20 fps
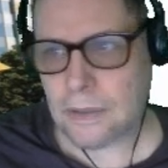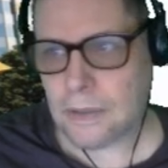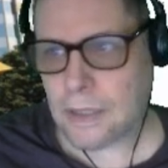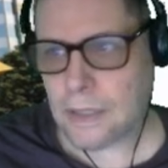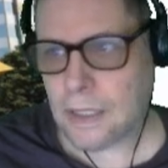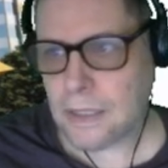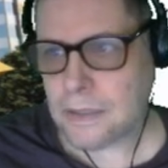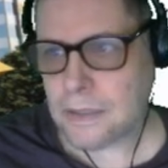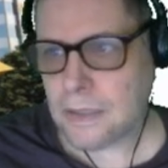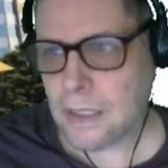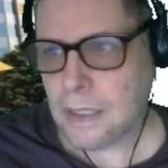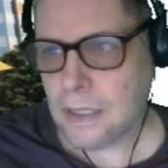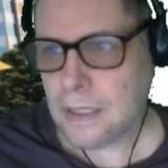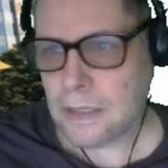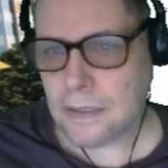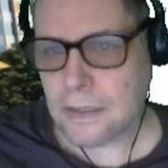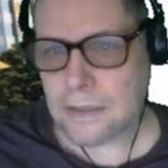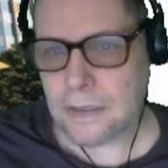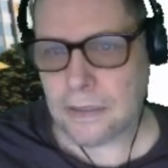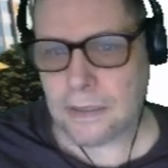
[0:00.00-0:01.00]
guys.
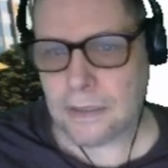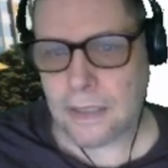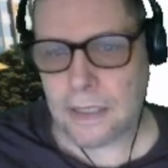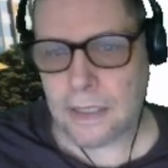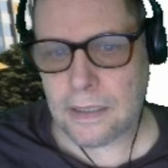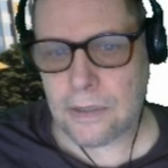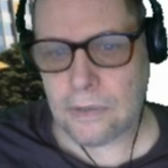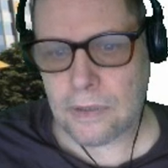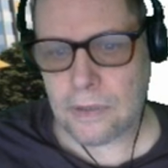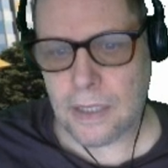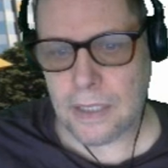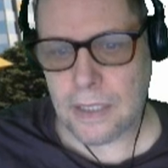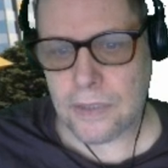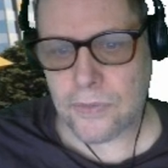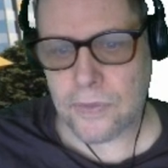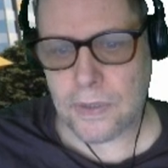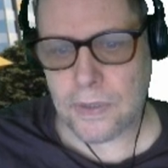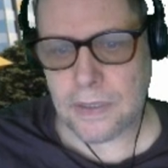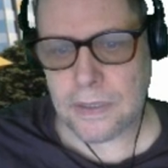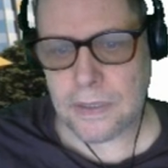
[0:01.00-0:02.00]
Listen, thank you guys
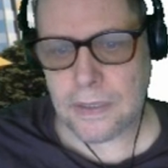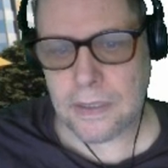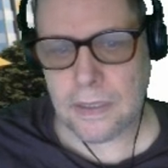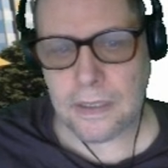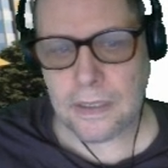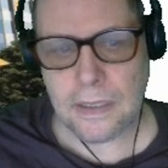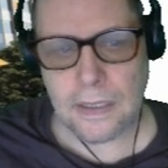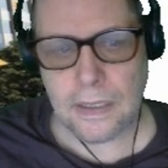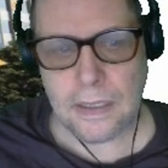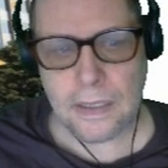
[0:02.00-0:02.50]
for listening.